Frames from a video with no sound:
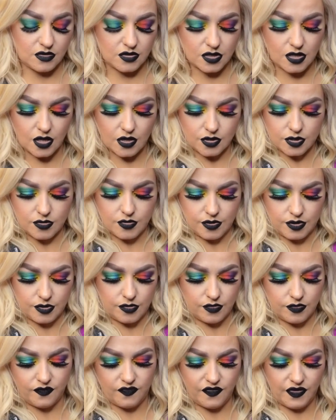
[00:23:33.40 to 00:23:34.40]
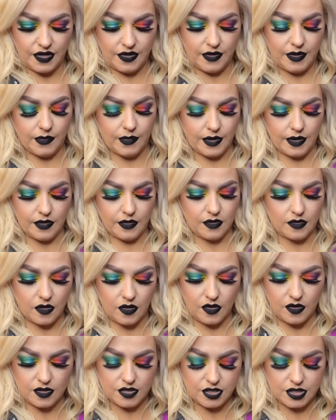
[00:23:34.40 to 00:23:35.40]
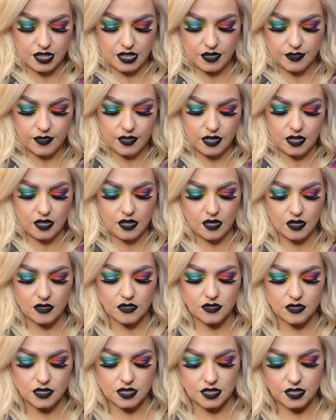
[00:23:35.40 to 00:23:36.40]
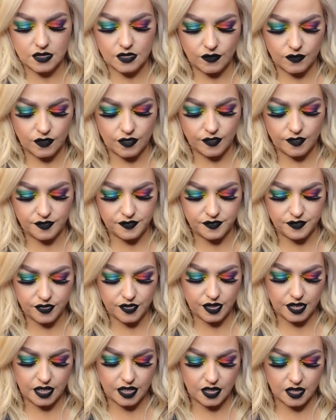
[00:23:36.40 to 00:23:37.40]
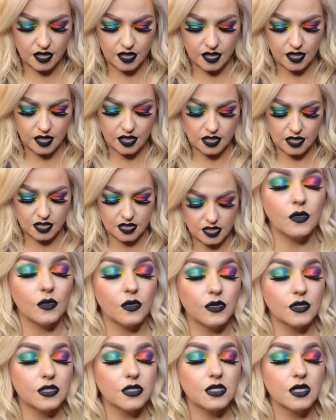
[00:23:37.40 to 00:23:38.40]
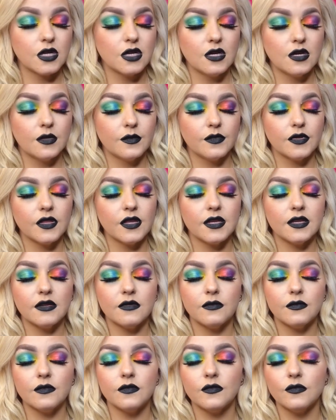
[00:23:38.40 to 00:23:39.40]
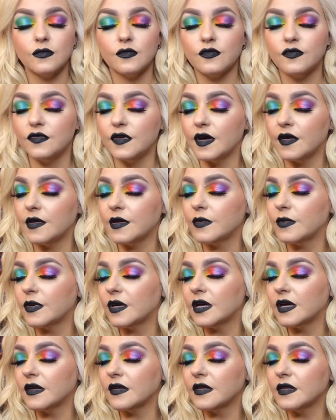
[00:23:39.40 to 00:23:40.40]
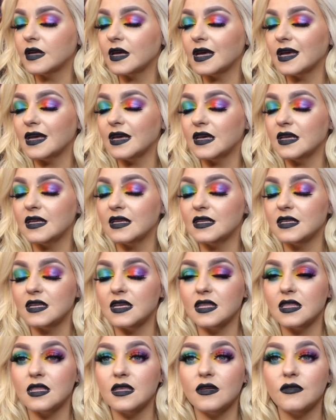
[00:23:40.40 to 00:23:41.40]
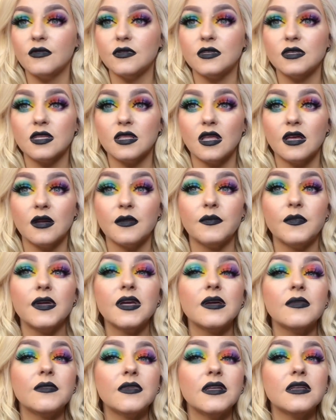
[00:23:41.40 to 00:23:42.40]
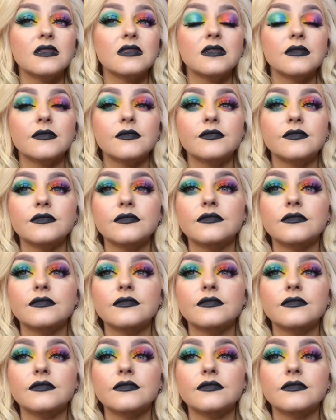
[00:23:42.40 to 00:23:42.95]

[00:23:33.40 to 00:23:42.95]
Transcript: Those colors worked very well. All the shimmery colors were pretty good. Orange blended very well, and there was a lot of pigment.